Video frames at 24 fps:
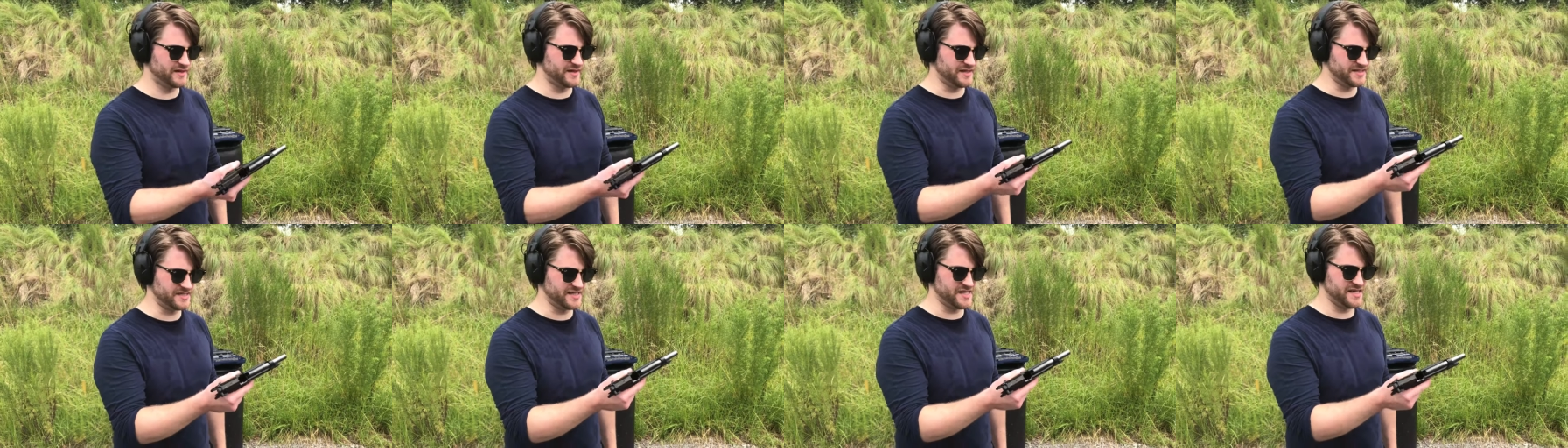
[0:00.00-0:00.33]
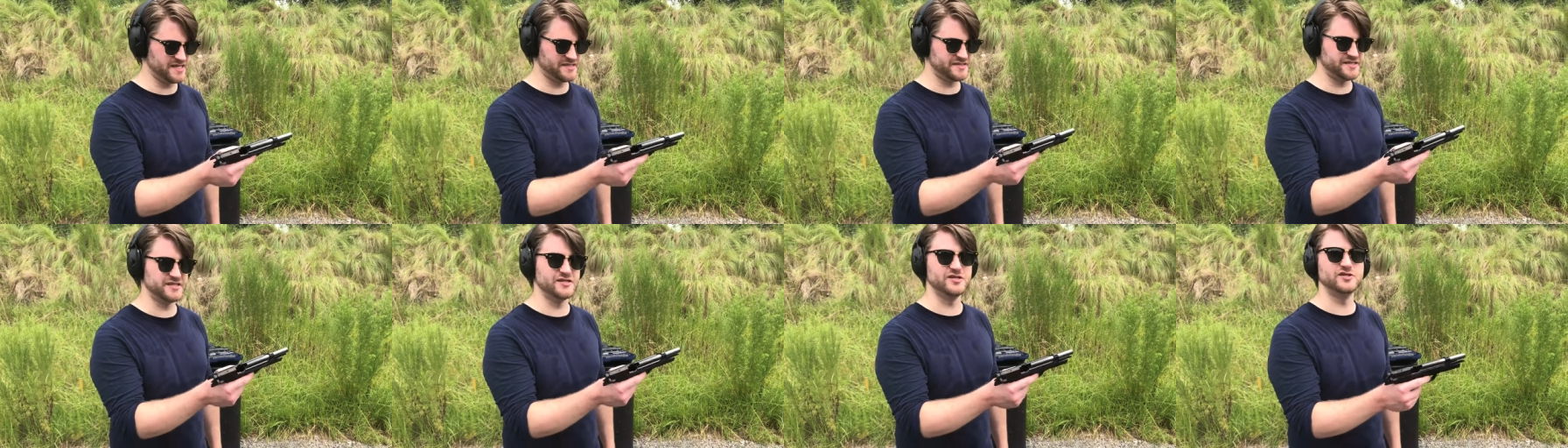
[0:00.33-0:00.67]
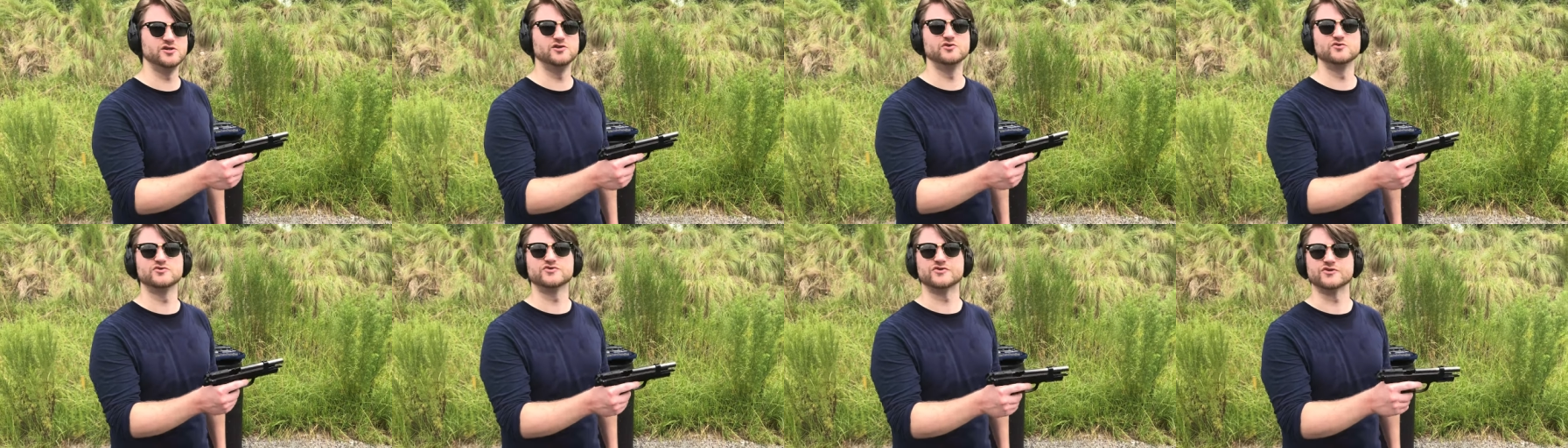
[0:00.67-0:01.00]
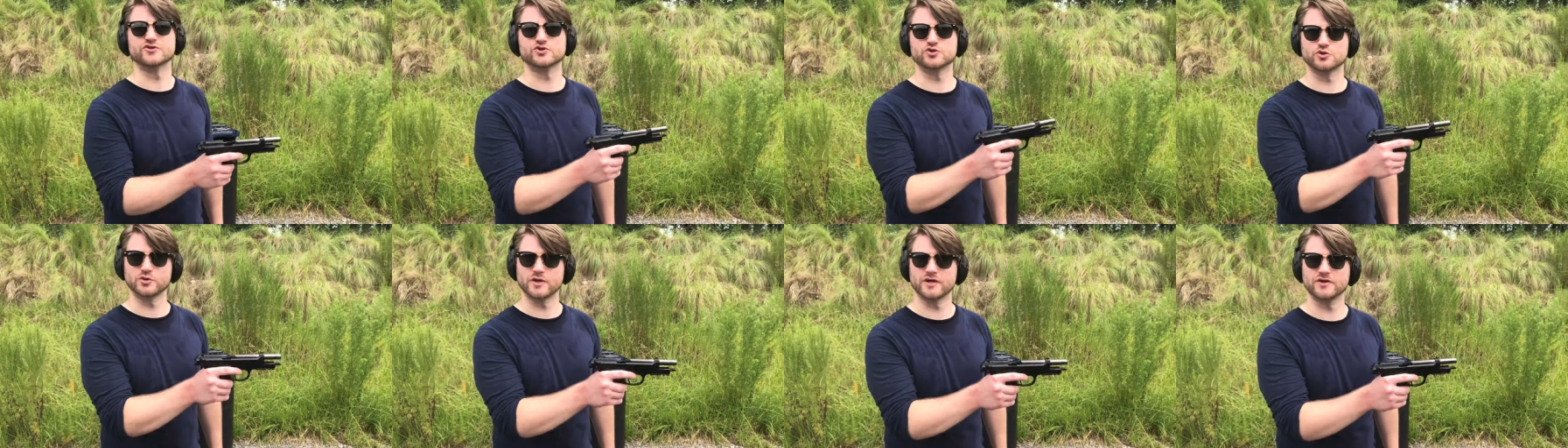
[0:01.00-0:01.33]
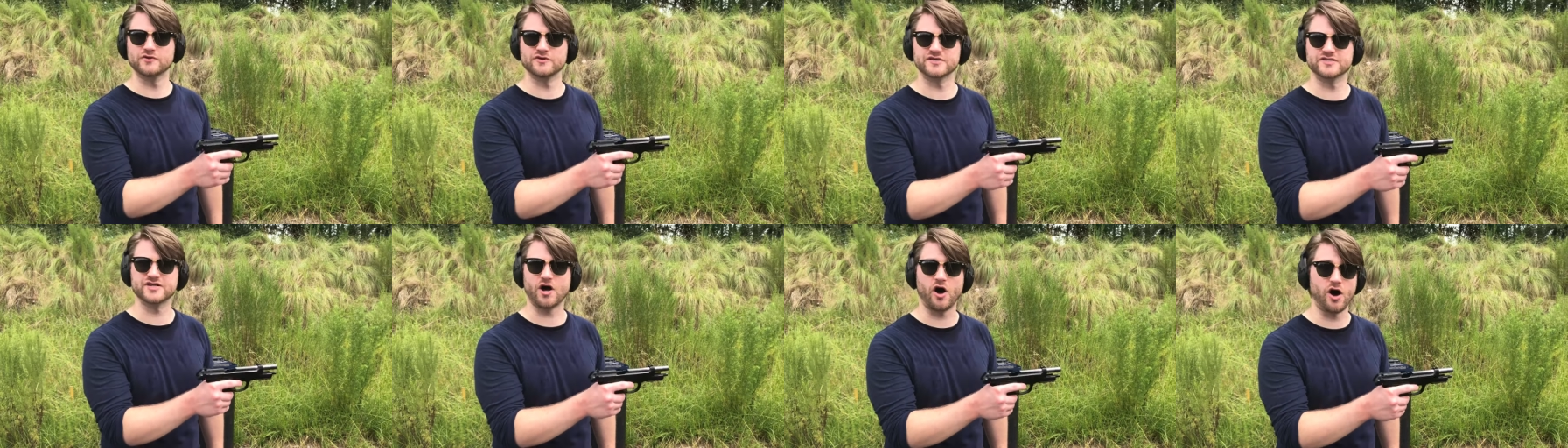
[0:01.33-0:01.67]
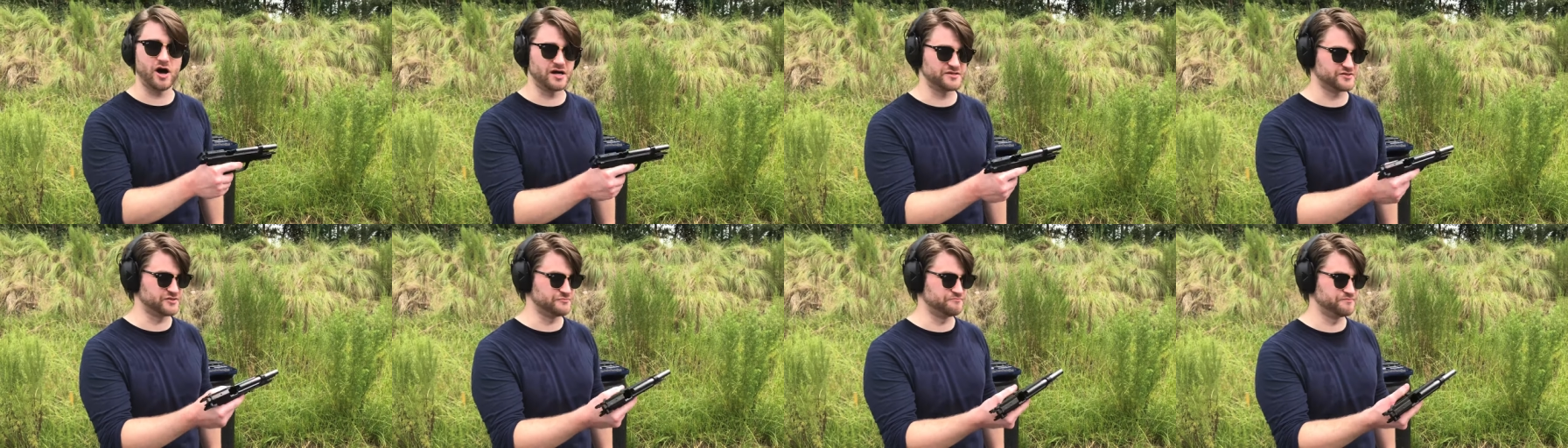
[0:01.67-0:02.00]
It's easy to use. The trigger is
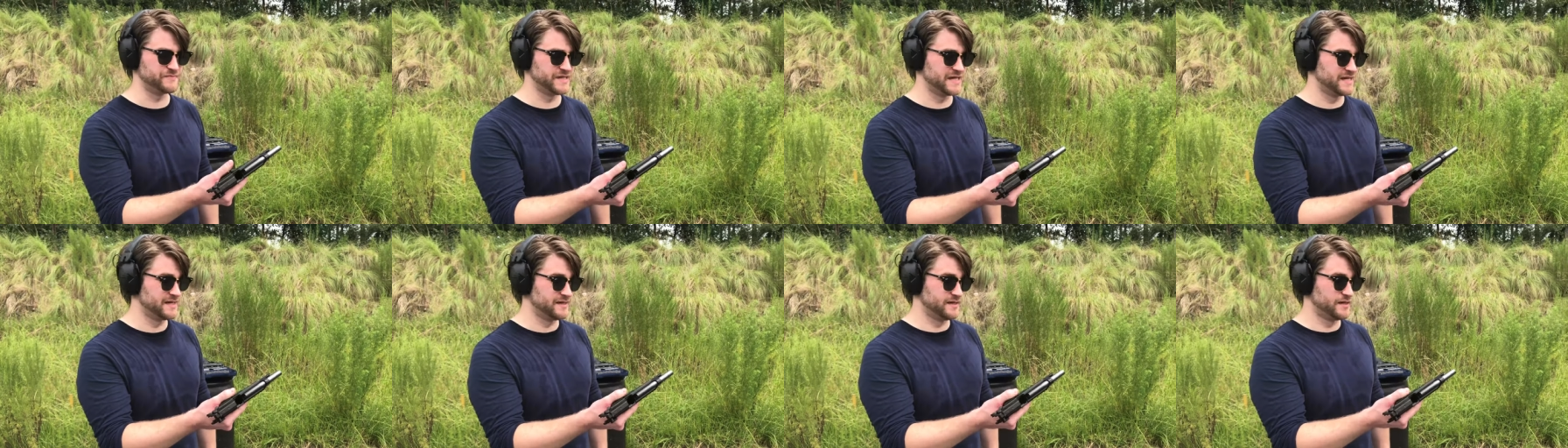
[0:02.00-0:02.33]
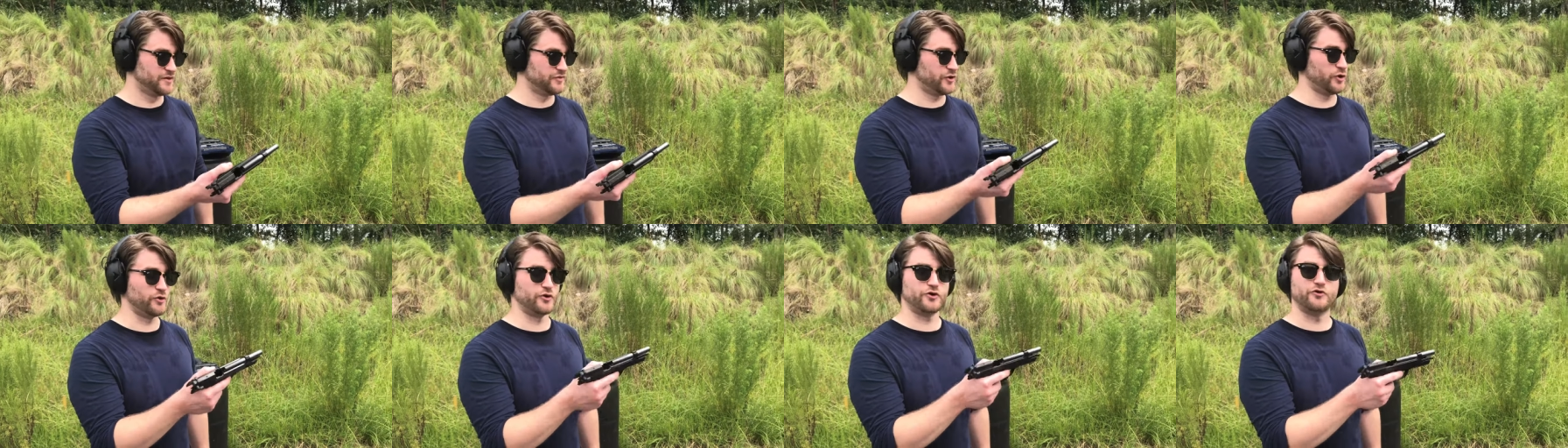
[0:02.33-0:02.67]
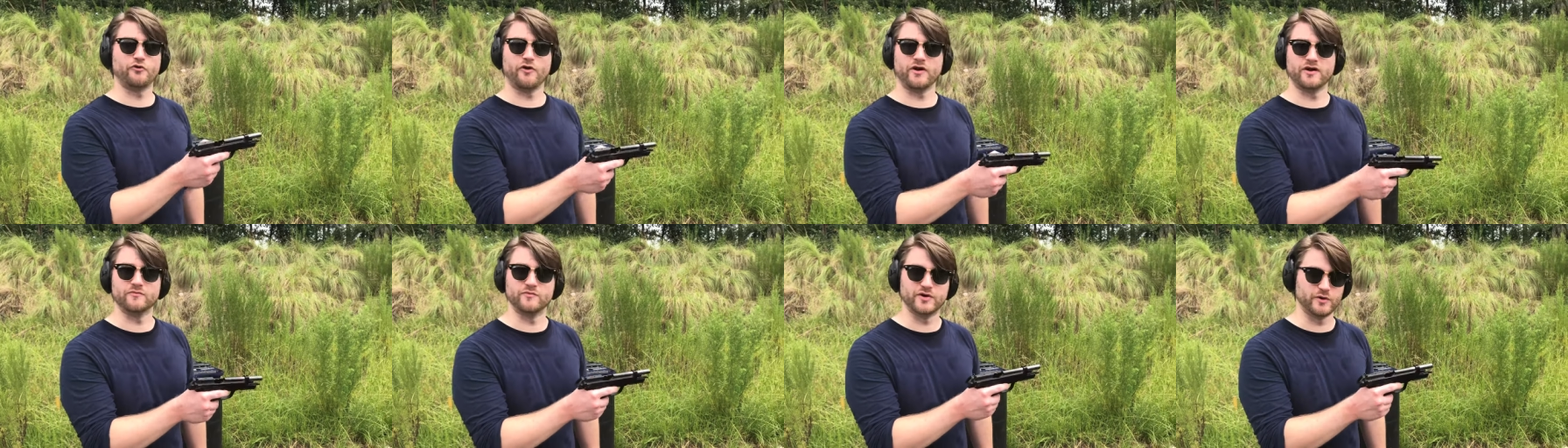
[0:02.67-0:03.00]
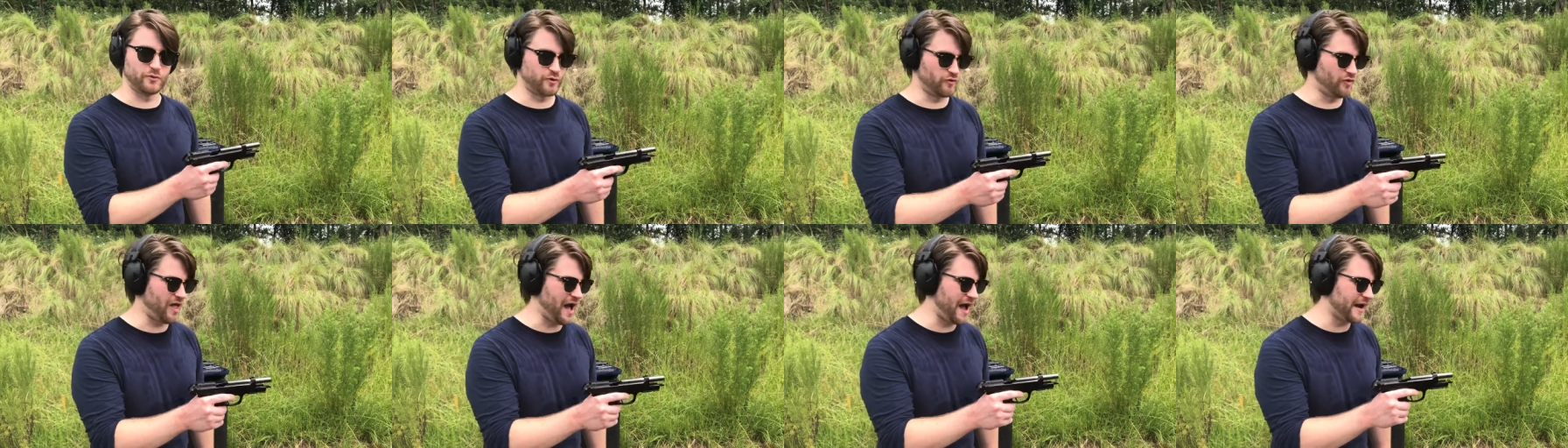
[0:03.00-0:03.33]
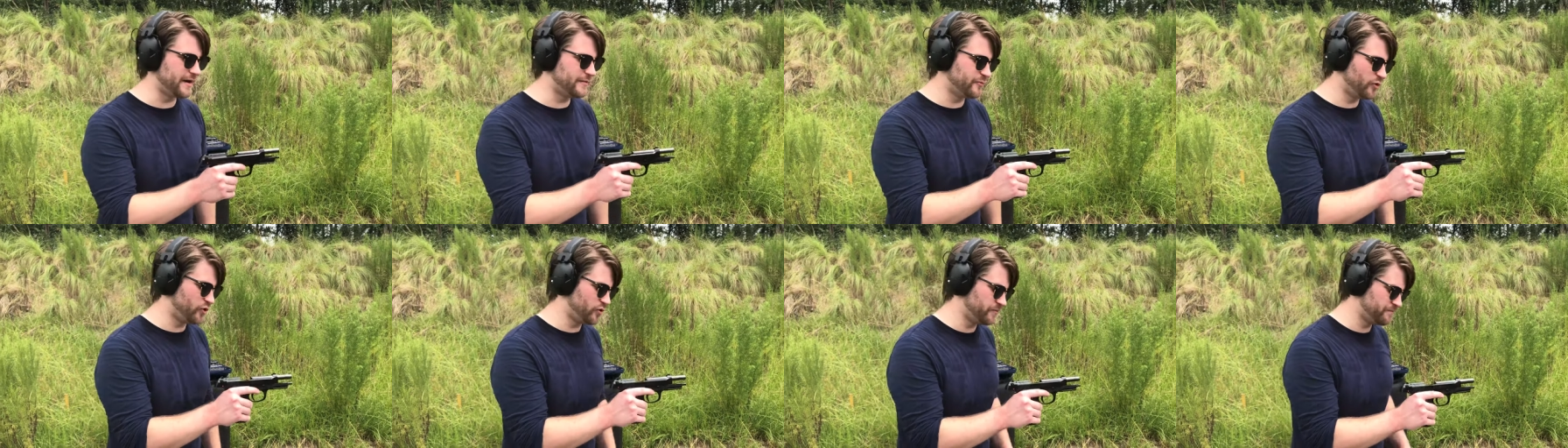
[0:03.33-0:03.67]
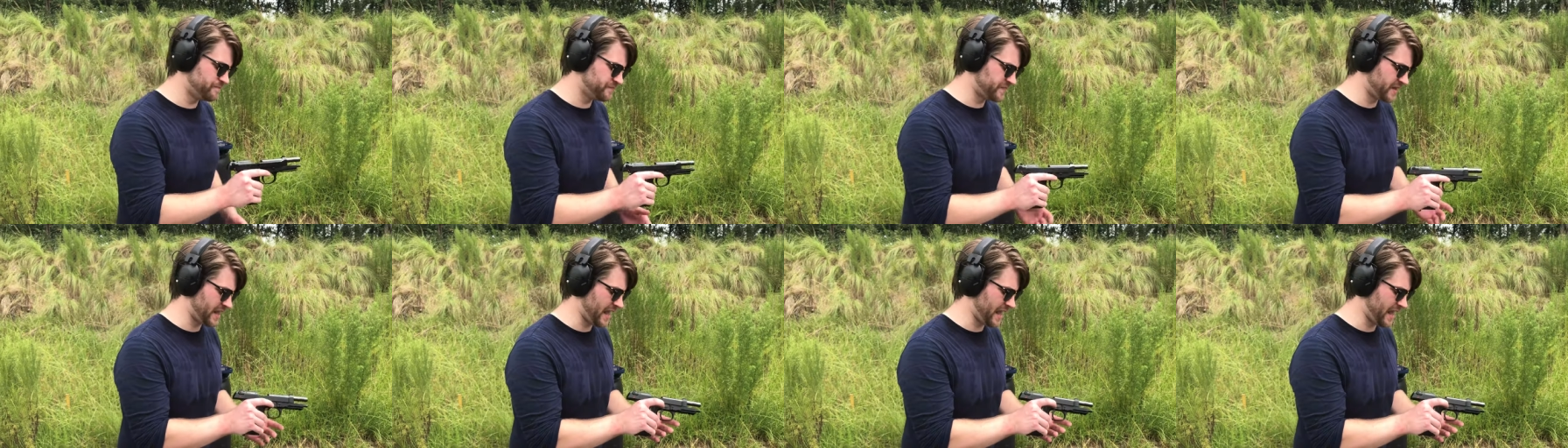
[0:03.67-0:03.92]
awesome. They're incredibly reliable.